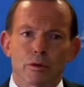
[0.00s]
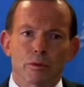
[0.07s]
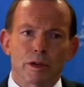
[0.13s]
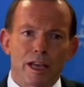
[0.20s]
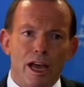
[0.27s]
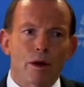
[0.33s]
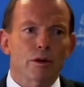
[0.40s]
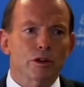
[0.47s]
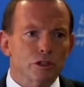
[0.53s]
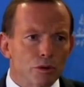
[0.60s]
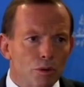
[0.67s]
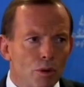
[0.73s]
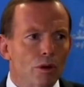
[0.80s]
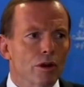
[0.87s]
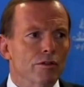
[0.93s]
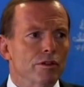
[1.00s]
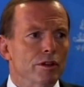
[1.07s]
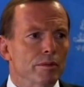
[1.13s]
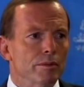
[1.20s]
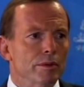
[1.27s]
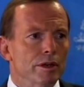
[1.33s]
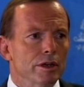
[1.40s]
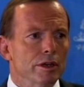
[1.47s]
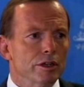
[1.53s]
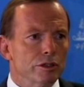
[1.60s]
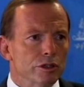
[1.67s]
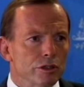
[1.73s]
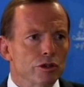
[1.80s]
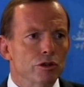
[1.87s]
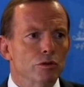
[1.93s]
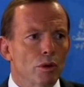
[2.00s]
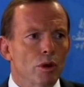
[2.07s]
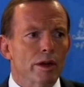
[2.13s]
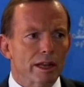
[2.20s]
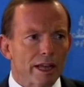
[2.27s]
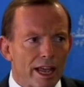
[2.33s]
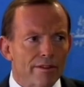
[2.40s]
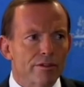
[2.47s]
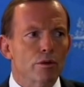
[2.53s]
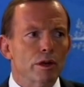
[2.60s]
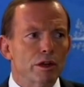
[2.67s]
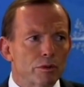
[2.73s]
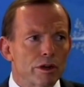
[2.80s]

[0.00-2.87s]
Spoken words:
We owe it to all of them to do whatever we